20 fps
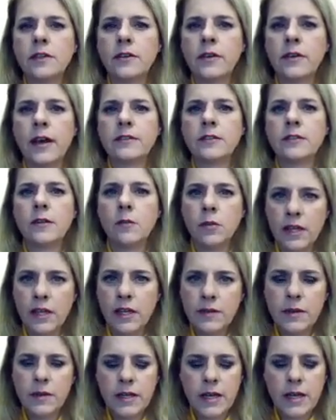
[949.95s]
Okay, so blood
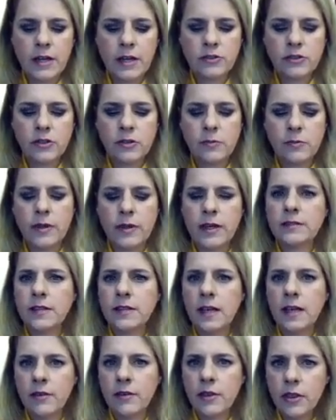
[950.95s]
pH should be
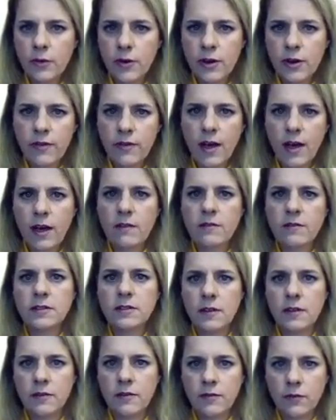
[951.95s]
7.35 to
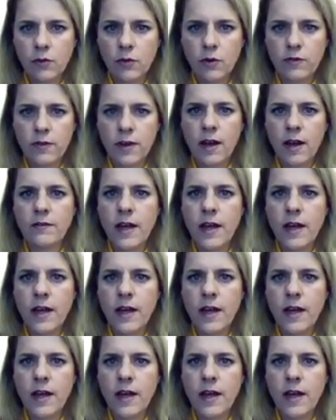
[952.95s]
7.45.